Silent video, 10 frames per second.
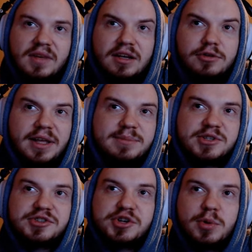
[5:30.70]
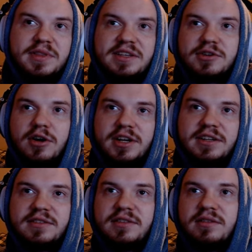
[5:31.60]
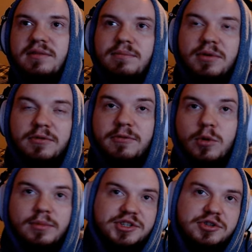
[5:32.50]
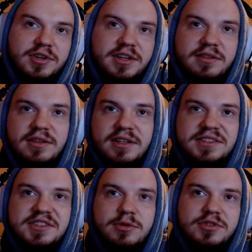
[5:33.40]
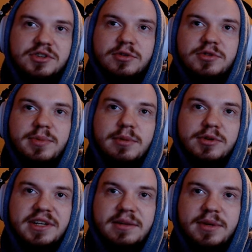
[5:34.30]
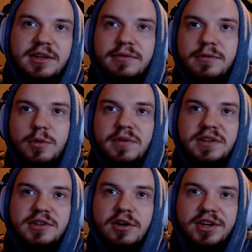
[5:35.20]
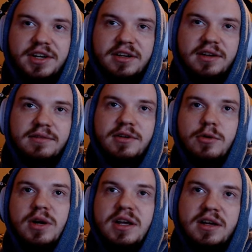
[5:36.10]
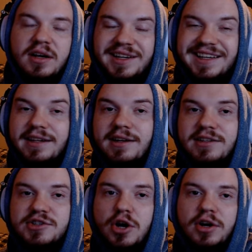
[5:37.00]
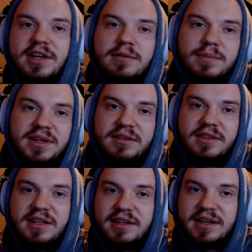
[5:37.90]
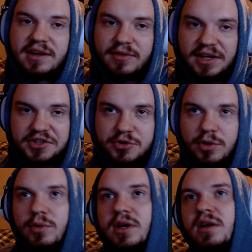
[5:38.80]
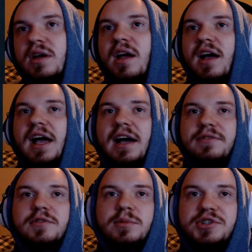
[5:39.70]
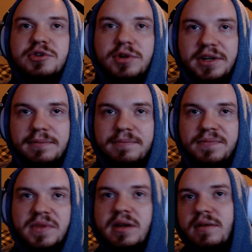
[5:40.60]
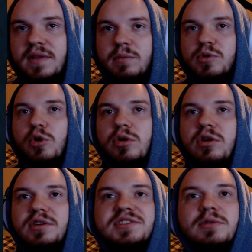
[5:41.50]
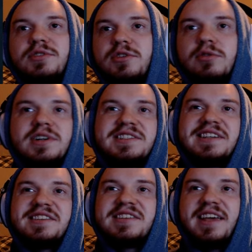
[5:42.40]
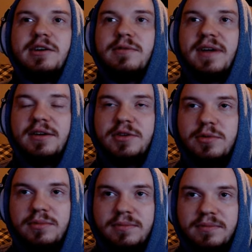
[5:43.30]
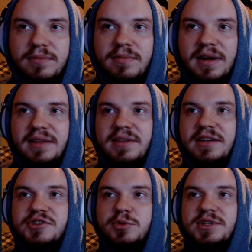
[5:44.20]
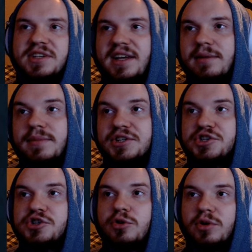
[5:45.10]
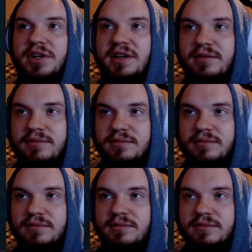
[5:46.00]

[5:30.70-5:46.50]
Claims are showing the target before maturity, and zeros are going to be redeeming for the target. And note again, target being the kind of escrow after maturity. The protocol is going to utilize a scale value at the issuance and maturity